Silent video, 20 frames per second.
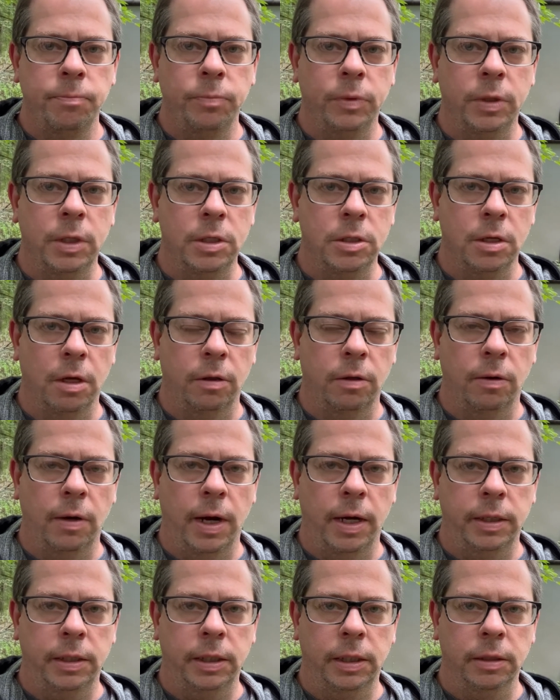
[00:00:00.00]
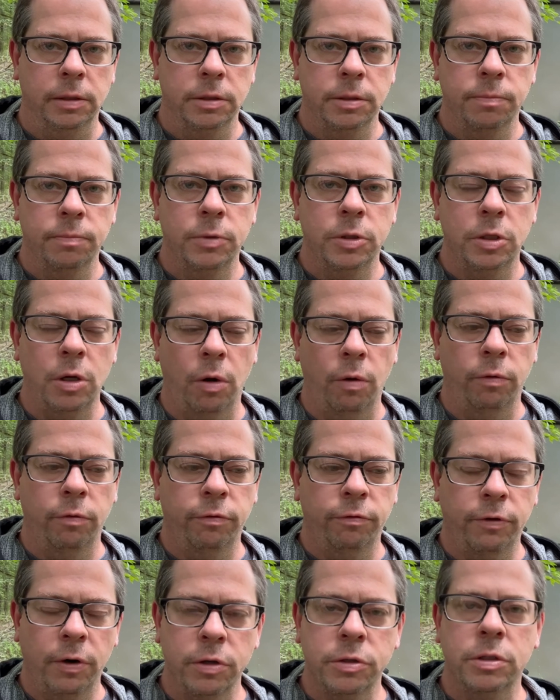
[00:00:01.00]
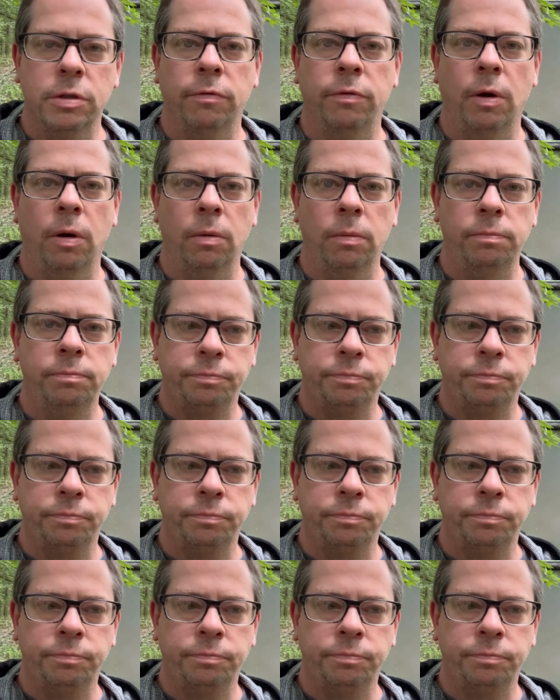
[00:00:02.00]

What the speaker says: these other ideas. So first of all,